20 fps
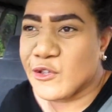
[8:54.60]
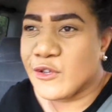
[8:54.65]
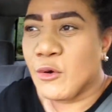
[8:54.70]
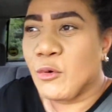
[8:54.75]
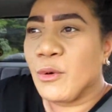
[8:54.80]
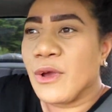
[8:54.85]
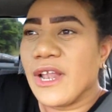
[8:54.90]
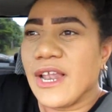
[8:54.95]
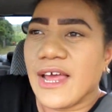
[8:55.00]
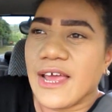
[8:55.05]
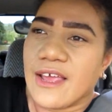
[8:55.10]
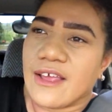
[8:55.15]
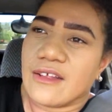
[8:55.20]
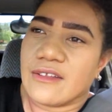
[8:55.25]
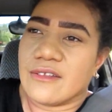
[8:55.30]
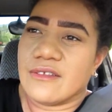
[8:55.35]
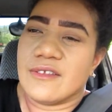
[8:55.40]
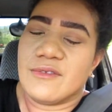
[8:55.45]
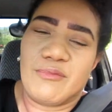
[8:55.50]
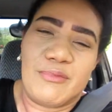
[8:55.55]
So we're
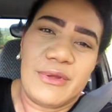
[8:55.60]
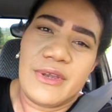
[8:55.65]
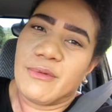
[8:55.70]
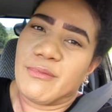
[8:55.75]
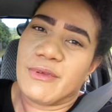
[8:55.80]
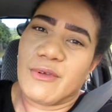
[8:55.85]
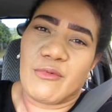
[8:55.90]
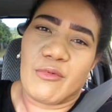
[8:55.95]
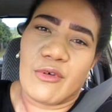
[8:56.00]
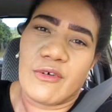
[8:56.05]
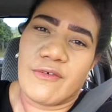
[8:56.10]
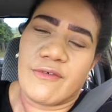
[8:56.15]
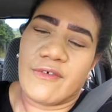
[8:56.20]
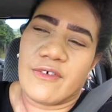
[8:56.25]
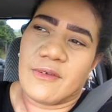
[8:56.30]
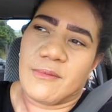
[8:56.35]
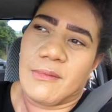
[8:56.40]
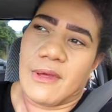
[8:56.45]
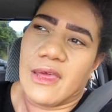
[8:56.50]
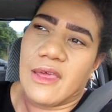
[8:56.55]
like, this better be worth
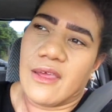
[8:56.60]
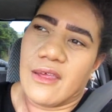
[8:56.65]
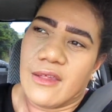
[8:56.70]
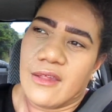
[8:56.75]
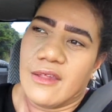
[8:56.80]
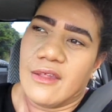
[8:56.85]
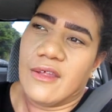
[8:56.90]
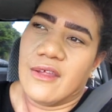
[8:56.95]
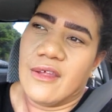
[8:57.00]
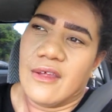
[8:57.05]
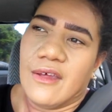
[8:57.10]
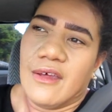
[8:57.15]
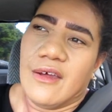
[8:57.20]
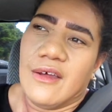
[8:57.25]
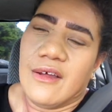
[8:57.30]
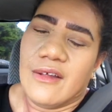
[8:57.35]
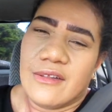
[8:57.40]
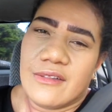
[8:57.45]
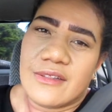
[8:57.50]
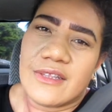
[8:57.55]
it, mate.
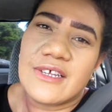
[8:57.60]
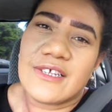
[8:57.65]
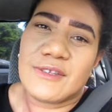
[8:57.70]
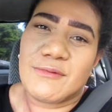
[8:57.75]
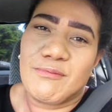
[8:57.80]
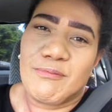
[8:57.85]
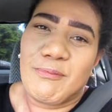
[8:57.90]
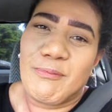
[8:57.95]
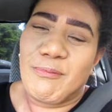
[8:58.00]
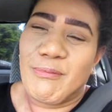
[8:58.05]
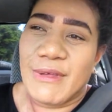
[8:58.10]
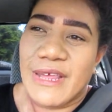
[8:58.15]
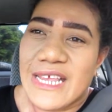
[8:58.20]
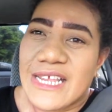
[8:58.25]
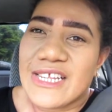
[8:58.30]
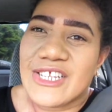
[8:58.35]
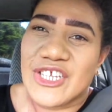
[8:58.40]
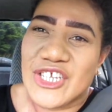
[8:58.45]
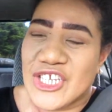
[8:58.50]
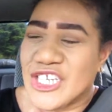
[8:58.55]
Oh, this God,
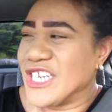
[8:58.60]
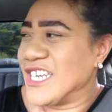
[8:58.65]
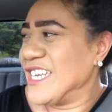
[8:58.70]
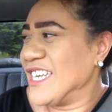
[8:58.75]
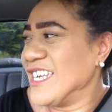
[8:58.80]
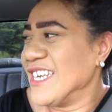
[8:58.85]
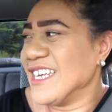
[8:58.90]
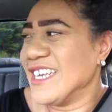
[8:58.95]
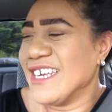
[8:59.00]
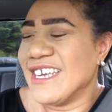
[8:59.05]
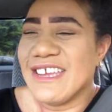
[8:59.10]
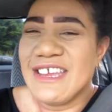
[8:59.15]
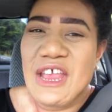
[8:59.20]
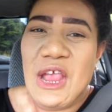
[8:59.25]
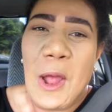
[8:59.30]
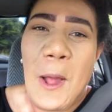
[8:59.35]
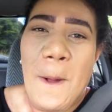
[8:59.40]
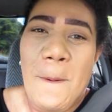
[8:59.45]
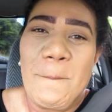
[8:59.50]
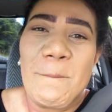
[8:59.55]
beach better be
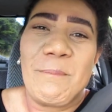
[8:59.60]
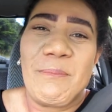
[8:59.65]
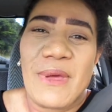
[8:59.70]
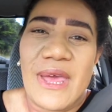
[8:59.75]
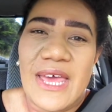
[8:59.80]
worth it.